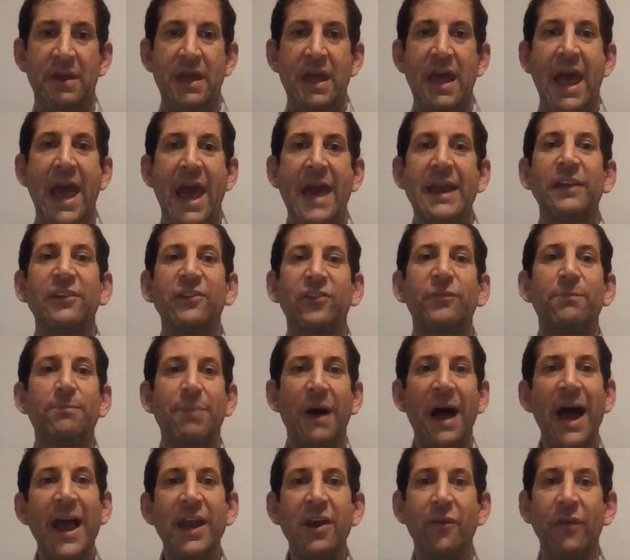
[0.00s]
And
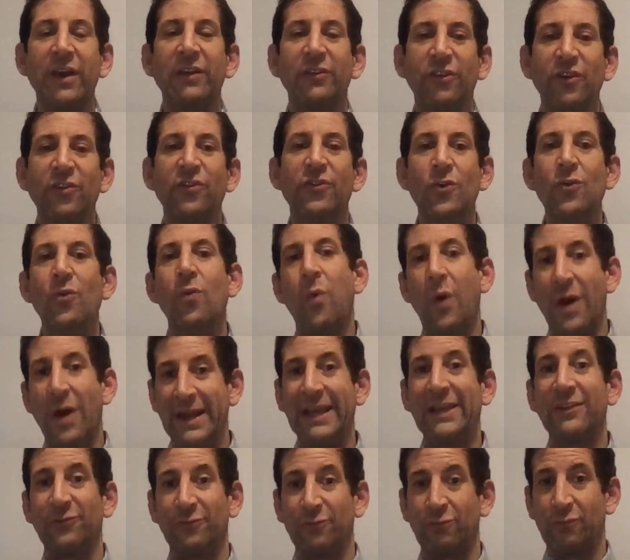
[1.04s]
aspiring to do what
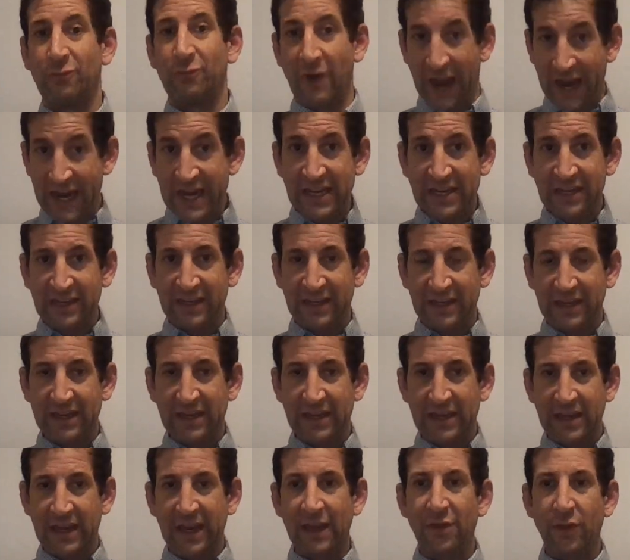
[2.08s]
is right
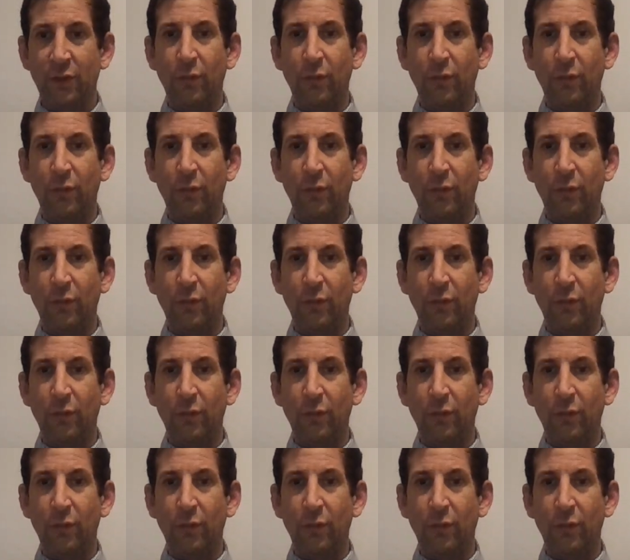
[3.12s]
in the